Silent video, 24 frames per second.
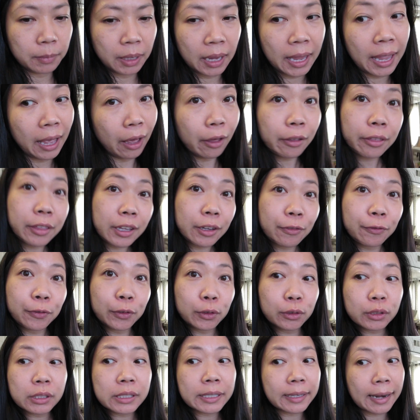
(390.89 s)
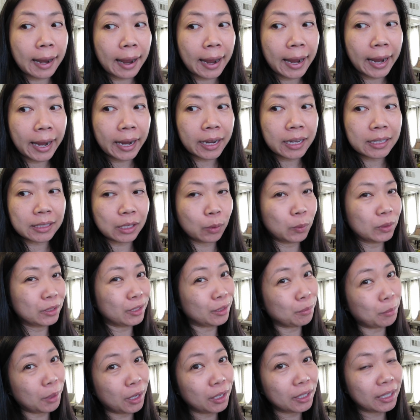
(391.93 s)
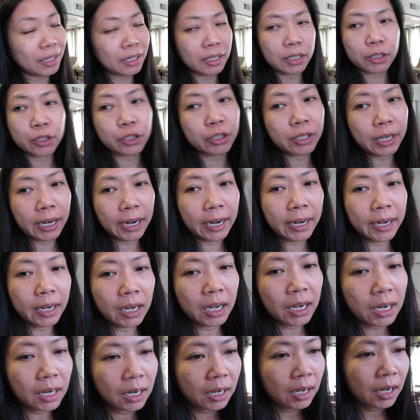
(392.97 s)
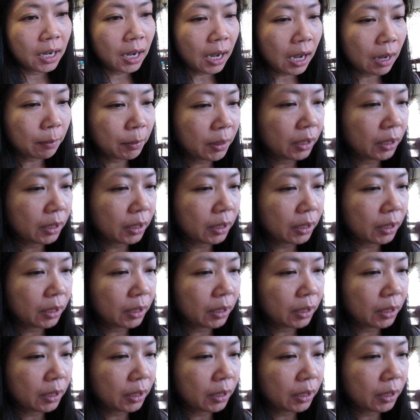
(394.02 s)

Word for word: healthy food today because I went to the market yesterday. I'm